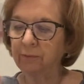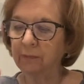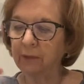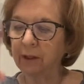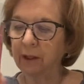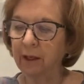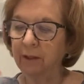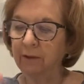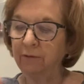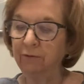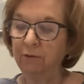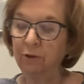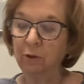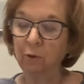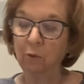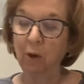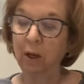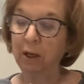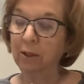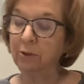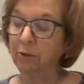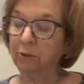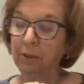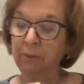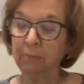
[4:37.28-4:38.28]
And if you
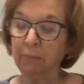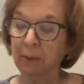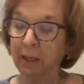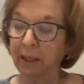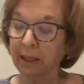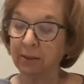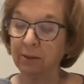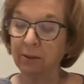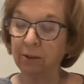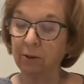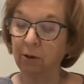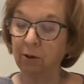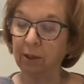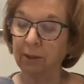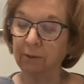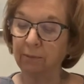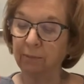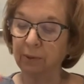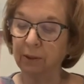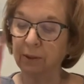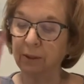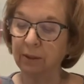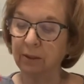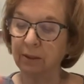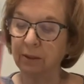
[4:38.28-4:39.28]
want, you can paint it on,
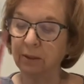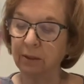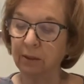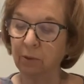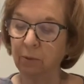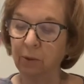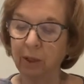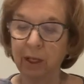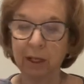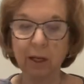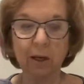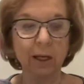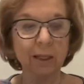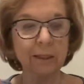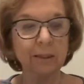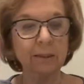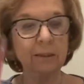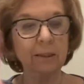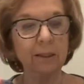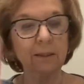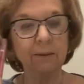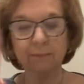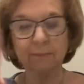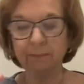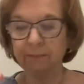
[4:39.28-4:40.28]
but this is the way I
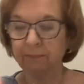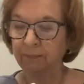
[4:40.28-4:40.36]
did it.